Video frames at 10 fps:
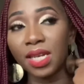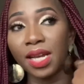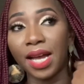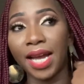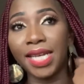
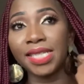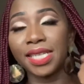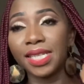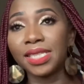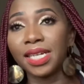I
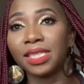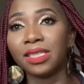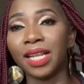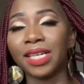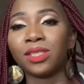intended
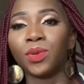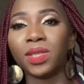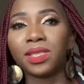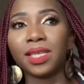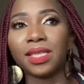like doing
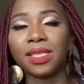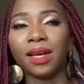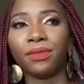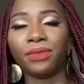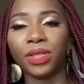
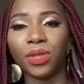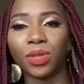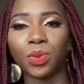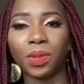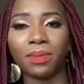sit-down videos
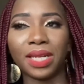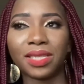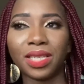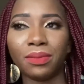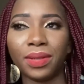with my
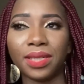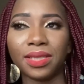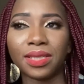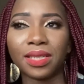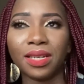siblings,